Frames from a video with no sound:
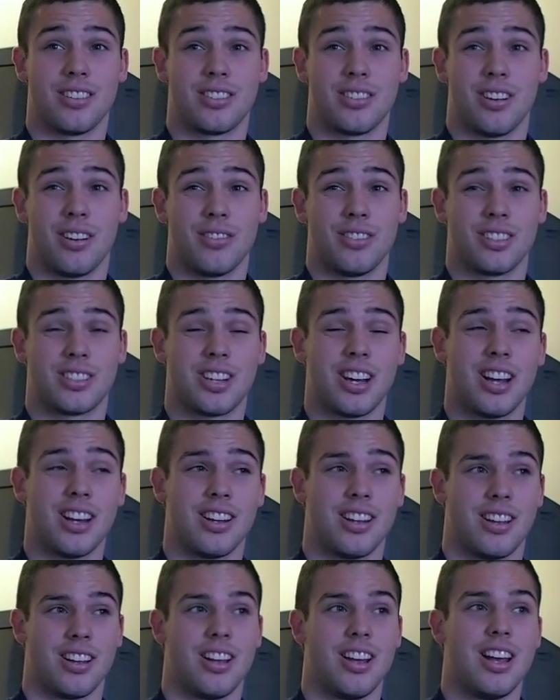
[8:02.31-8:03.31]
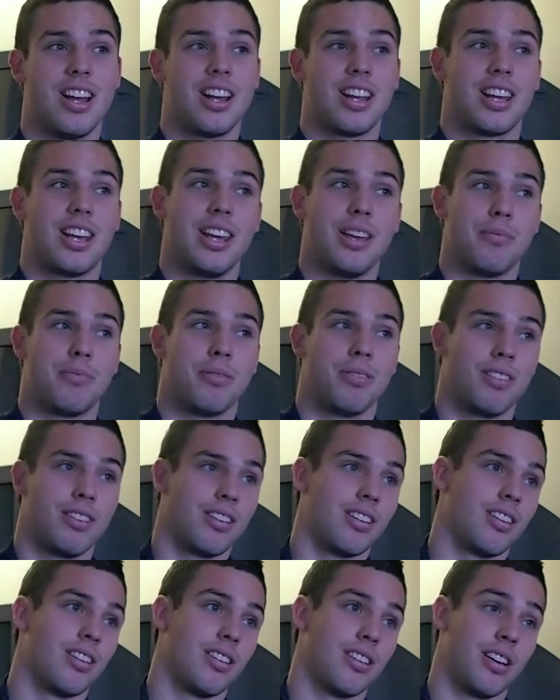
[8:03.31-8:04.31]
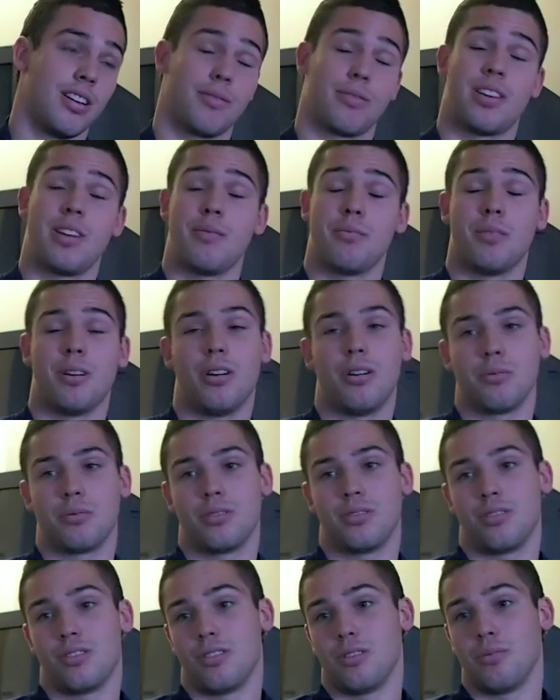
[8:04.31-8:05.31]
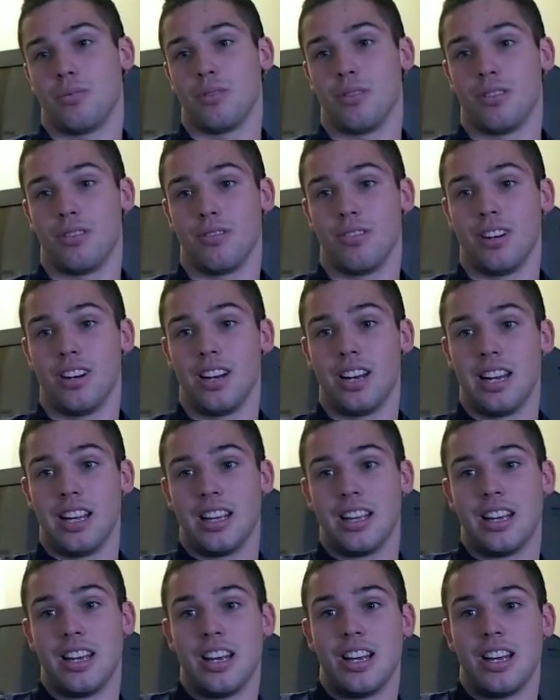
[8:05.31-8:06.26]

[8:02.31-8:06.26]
So I'm just kind of keeping my options open up, really.